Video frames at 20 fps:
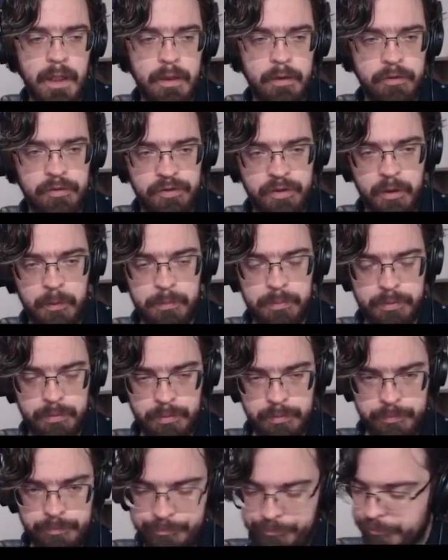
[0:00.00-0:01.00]
skip
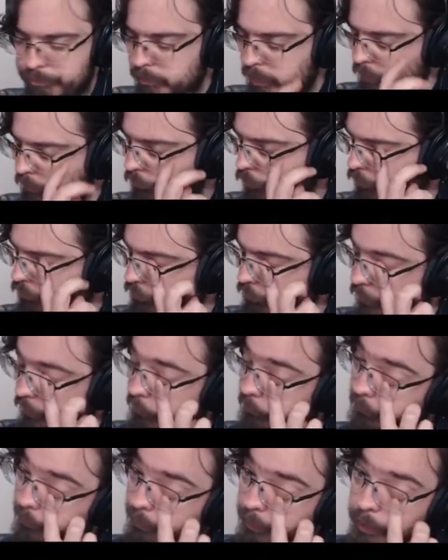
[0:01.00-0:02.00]
in your
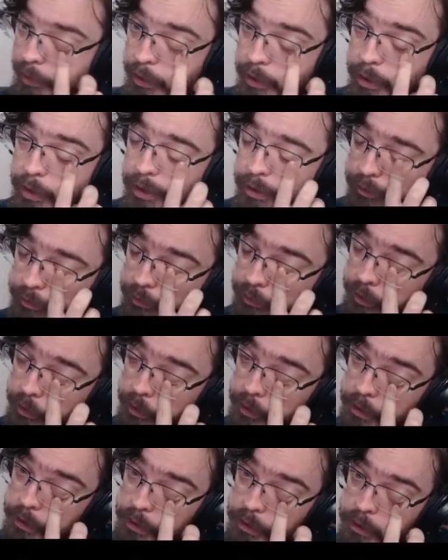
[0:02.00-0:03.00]
run,
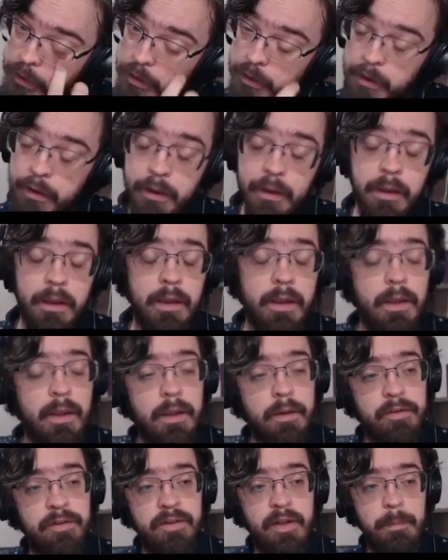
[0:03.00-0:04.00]
the
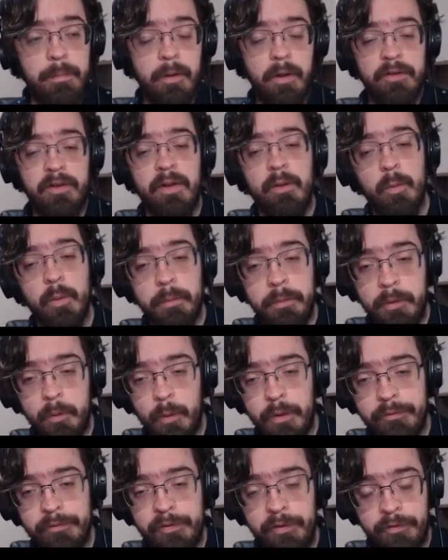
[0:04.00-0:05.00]
step ID will be
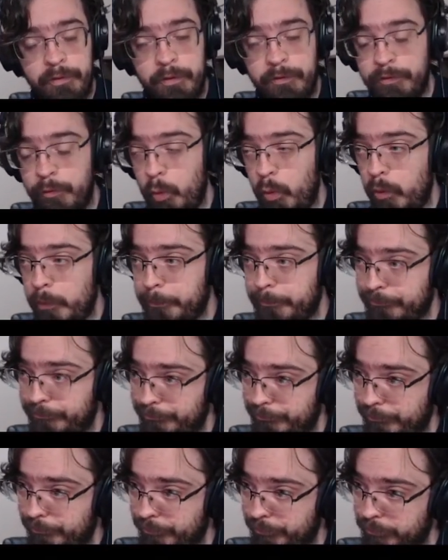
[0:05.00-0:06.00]
154.
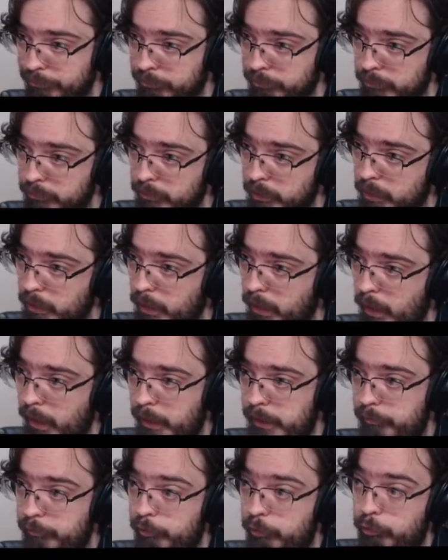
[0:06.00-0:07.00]

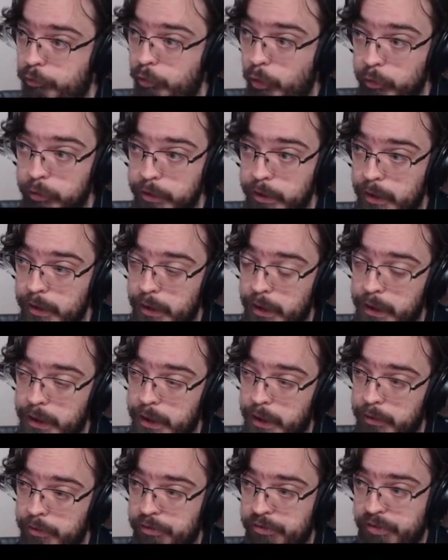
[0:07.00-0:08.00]
If you don't get the
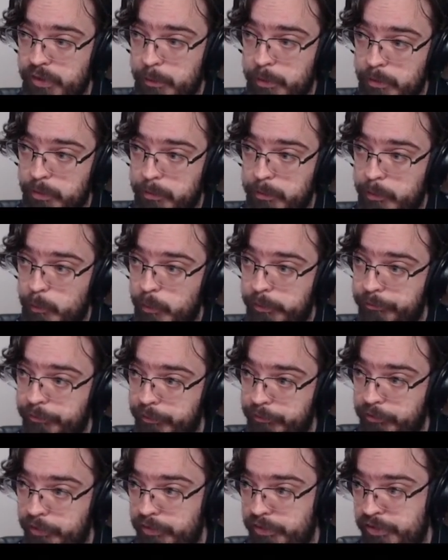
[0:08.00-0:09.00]
encounter skip, it'll be
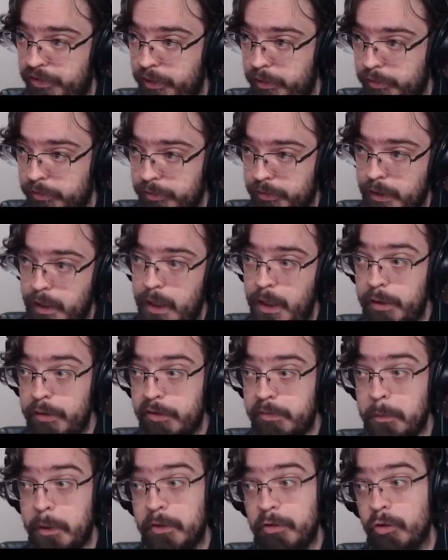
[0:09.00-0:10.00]
156.
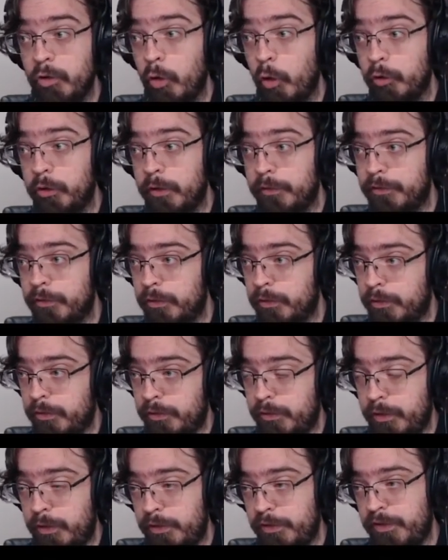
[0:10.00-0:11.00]
This makes no difference
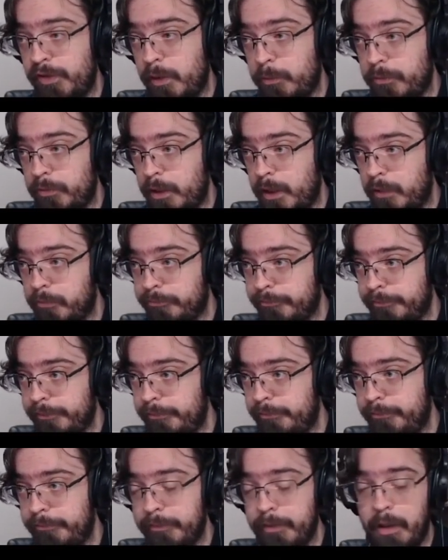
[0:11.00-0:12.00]
to the step route.
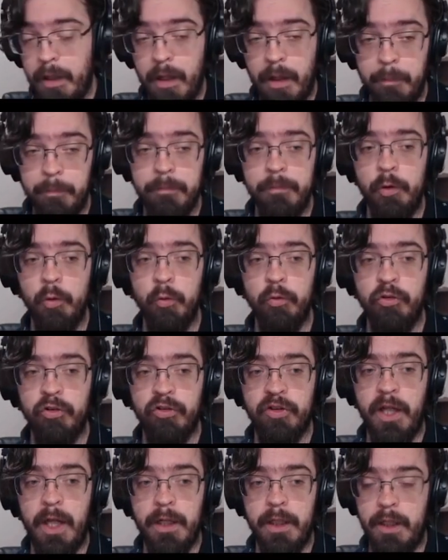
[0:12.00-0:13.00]
You'll
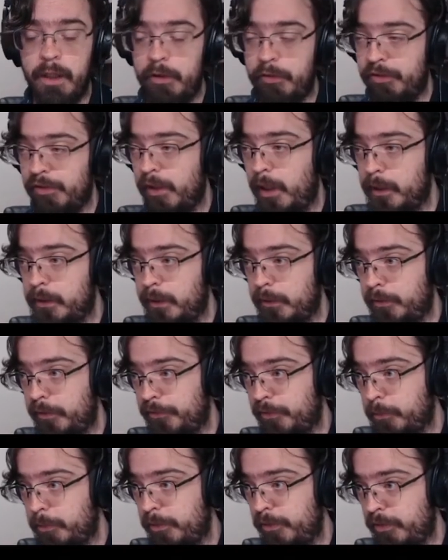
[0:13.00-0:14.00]
just get it in a slightly
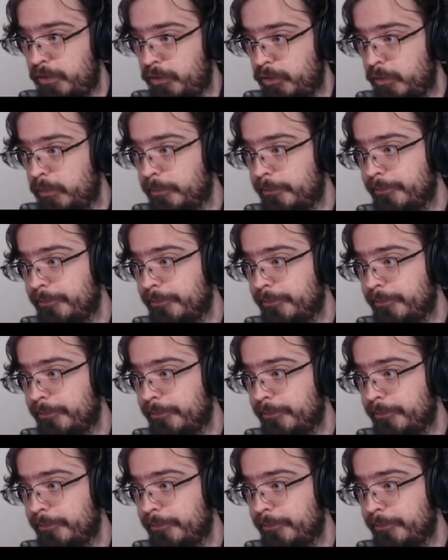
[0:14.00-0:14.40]
different position.